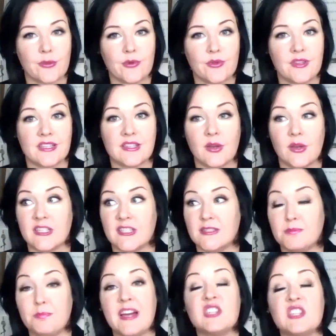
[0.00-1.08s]
through this,
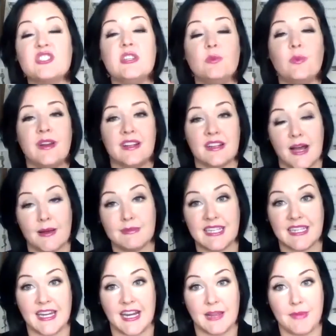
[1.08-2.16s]
especially when it comes
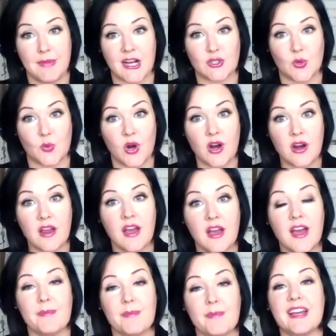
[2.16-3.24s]
to getting back to work,
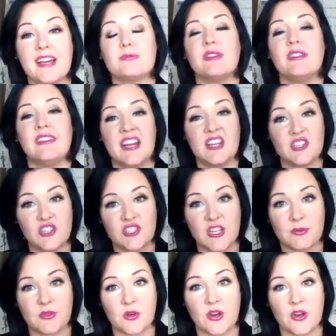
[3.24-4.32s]
because
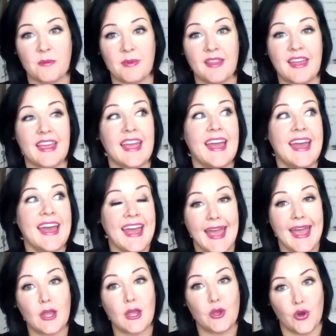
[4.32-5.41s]
relationships are going to be like,
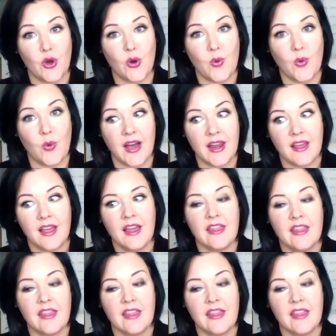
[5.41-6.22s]
hey, you know what?